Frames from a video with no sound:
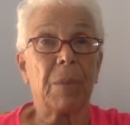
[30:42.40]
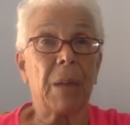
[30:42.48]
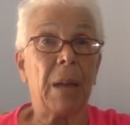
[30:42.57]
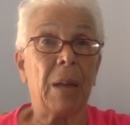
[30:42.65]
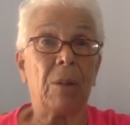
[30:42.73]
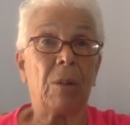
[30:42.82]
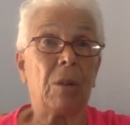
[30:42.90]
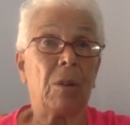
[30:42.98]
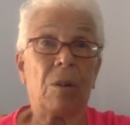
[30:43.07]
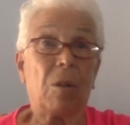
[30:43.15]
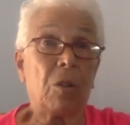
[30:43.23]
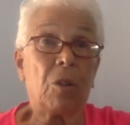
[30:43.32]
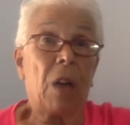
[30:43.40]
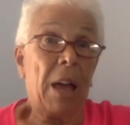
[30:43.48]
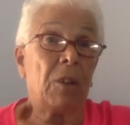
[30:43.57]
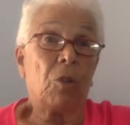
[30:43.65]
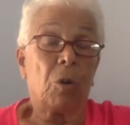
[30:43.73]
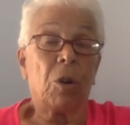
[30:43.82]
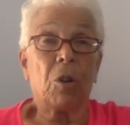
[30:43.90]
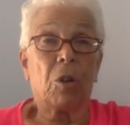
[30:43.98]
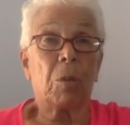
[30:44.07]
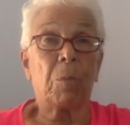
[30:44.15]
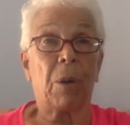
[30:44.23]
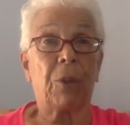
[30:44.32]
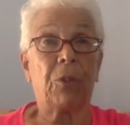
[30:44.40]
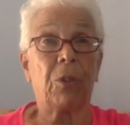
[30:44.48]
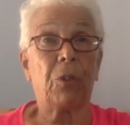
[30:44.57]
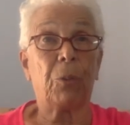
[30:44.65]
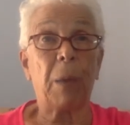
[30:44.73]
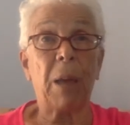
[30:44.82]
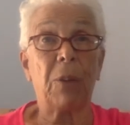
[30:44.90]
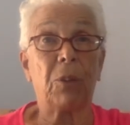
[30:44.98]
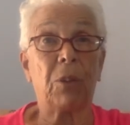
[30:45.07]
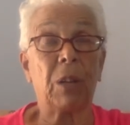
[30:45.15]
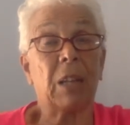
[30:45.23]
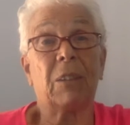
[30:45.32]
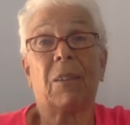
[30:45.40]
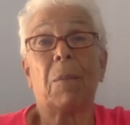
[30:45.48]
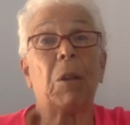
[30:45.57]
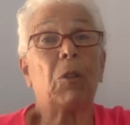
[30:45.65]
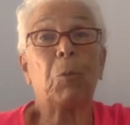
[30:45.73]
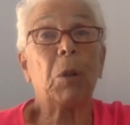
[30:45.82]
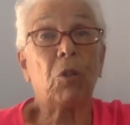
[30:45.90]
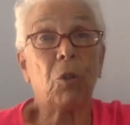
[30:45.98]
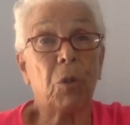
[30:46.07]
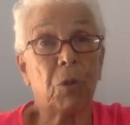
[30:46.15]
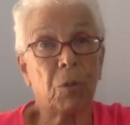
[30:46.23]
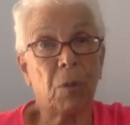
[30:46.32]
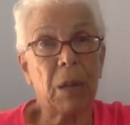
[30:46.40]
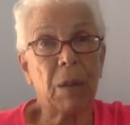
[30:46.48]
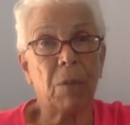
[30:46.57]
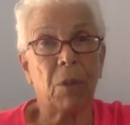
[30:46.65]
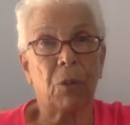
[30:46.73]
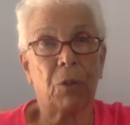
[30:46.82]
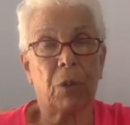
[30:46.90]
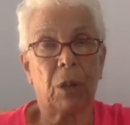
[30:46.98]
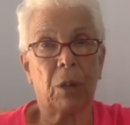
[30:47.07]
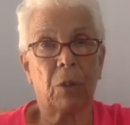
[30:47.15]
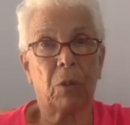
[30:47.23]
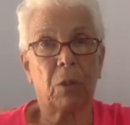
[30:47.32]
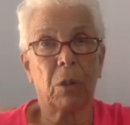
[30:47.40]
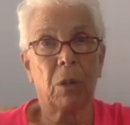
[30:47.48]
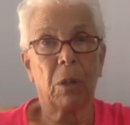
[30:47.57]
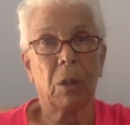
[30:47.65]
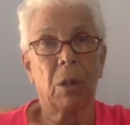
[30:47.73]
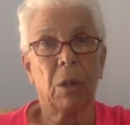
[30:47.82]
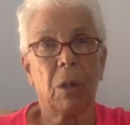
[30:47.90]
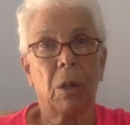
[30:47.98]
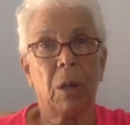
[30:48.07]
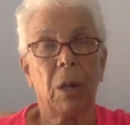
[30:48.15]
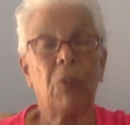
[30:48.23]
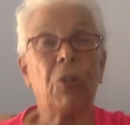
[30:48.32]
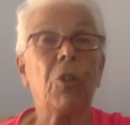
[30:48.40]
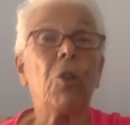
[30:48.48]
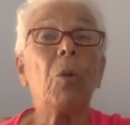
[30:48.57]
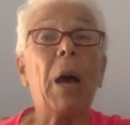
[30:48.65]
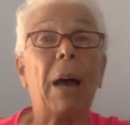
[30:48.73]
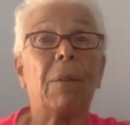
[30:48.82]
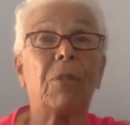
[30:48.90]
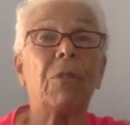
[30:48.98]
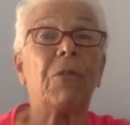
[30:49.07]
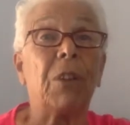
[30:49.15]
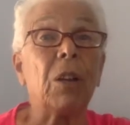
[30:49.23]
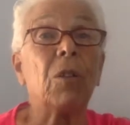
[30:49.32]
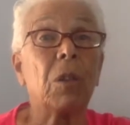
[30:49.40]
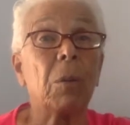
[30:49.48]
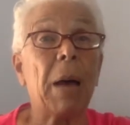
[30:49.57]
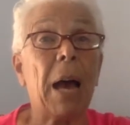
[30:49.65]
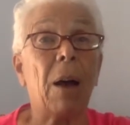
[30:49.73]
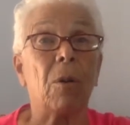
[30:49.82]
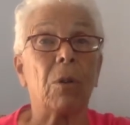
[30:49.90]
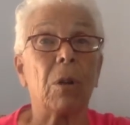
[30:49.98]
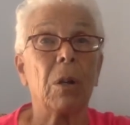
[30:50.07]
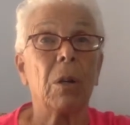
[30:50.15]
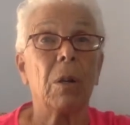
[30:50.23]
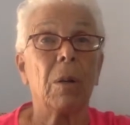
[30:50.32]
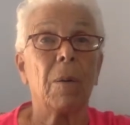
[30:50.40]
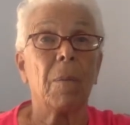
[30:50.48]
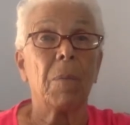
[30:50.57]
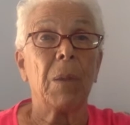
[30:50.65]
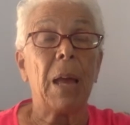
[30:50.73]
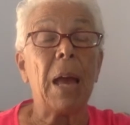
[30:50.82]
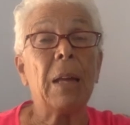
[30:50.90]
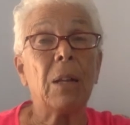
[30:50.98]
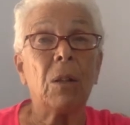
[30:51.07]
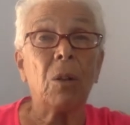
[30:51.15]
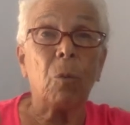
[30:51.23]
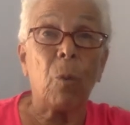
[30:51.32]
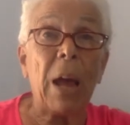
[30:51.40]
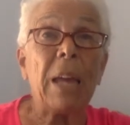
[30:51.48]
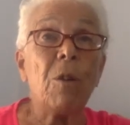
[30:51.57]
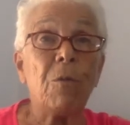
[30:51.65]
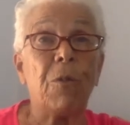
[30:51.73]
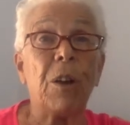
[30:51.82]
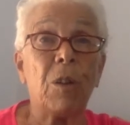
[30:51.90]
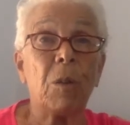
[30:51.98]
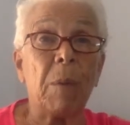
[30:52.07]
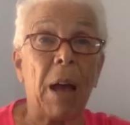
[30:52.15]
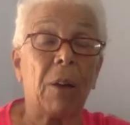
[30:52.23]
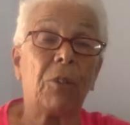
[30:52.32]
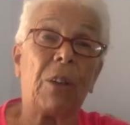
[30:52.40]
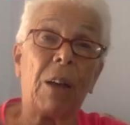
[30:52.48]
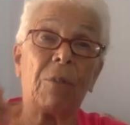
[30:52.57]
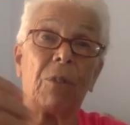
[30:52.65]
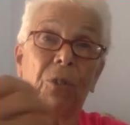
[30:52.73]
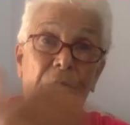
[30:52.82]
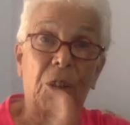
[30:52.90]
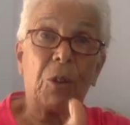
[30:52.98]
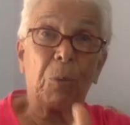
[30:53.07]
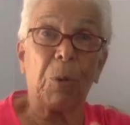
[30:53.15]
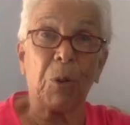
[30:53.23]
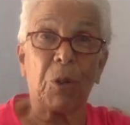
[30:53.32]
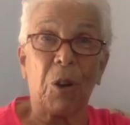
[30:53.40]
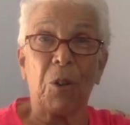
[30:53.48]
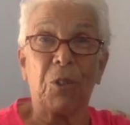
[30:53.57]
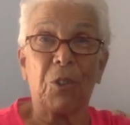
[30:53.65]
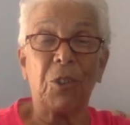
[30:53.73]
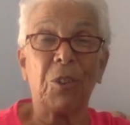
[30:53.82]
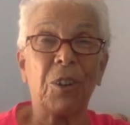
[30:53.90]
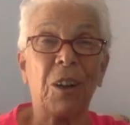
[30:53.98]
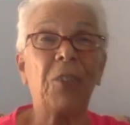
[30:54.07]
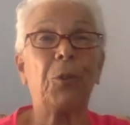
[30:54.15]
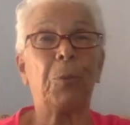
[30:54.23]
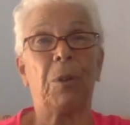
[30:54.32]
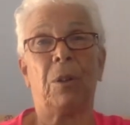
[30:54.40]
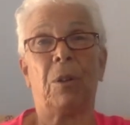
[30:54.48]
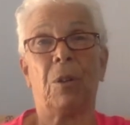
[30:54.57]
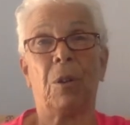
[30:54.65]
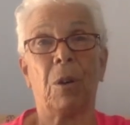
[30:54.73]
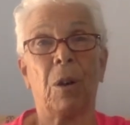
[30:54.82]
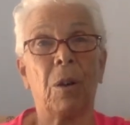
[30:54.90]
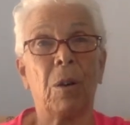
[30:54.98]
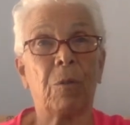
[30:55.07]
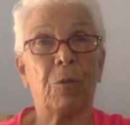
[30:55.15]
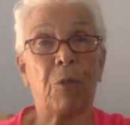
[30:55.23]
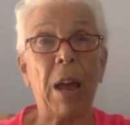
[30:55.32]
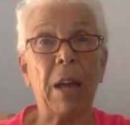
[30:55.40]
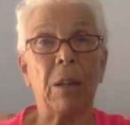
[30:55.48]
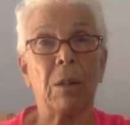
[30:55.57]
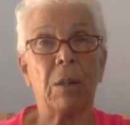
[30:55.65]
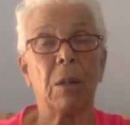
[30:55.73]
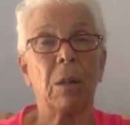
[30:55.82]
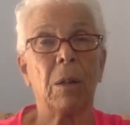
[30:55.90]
And or you're compressing the space. And it can sometimes be two or three of those things. And so you have to figure them out. And the way you figure them out is have a skilled birth coach, your husband or a friend.